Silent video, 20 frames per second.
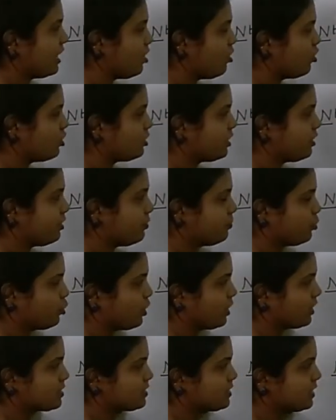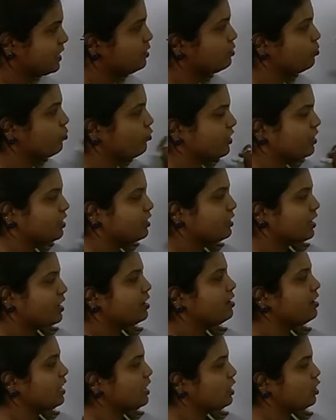on the product side whether they
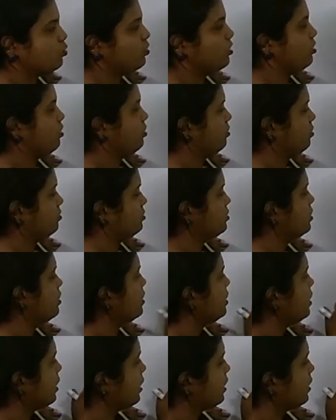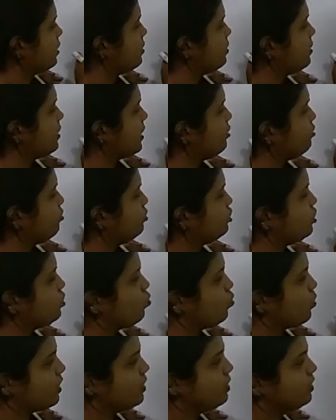are equal or not. Here nitrogen
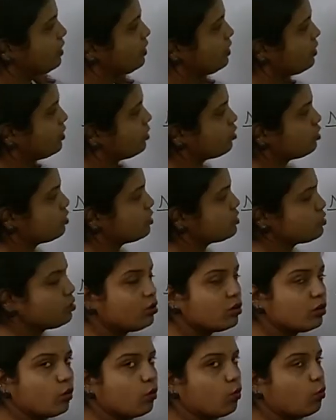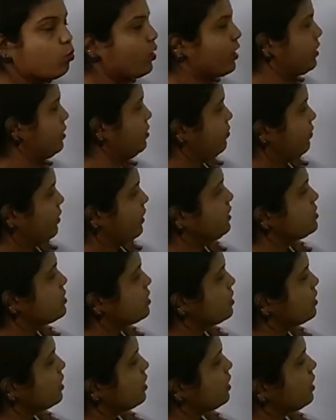1, here also 1, right?
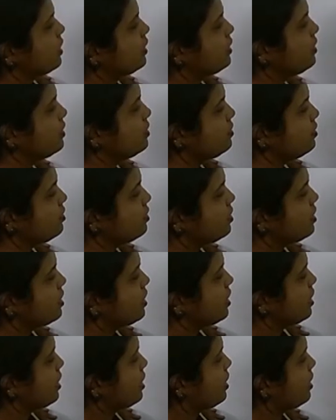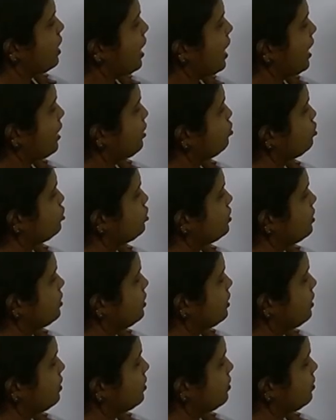Here hydrogen,
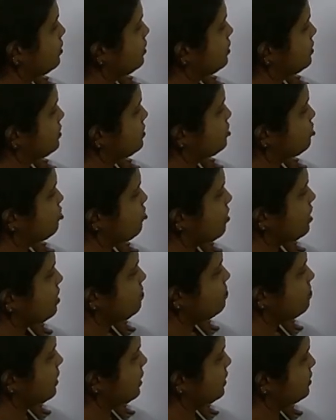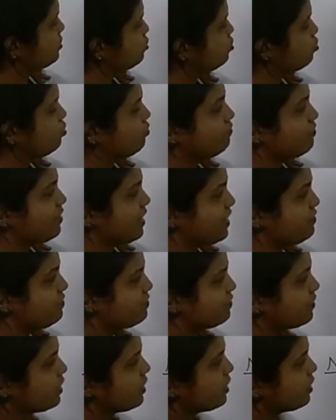here it is 3 plus 2, 5,
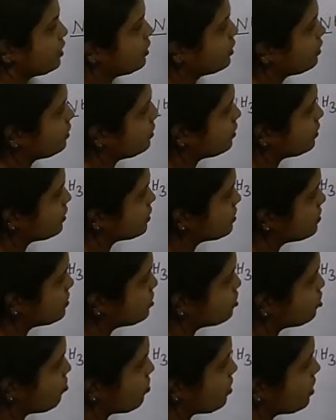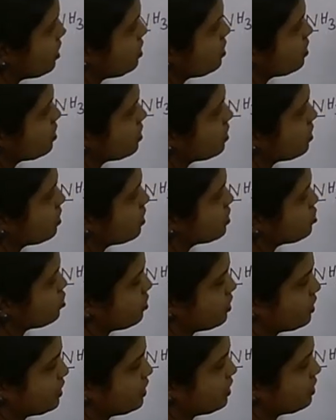here it
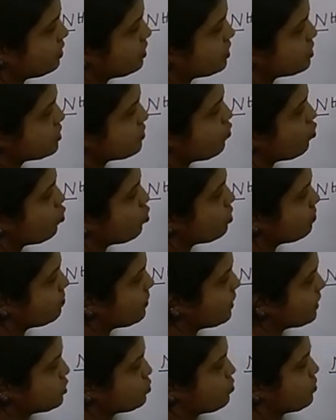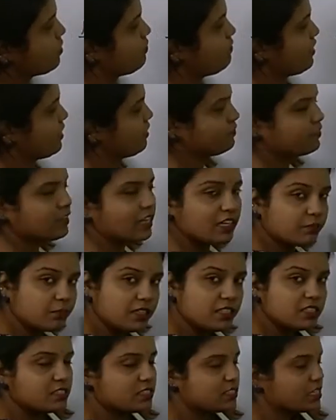is 4 plus 1, 5. That
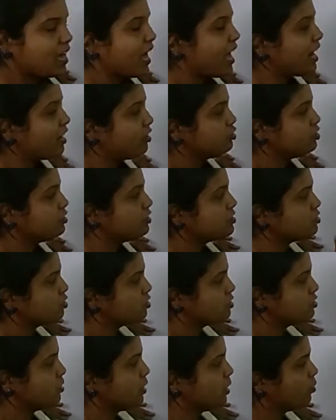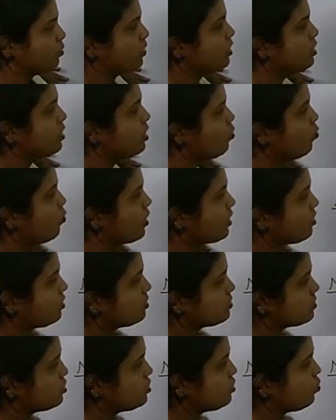means hydrogen is also equal. 1
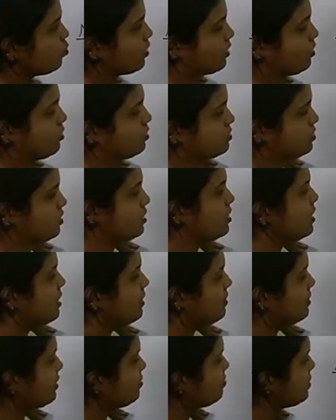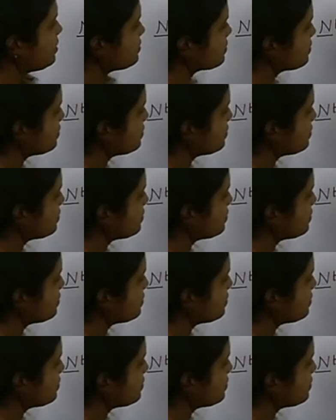oxygen, 1 oxygen. That means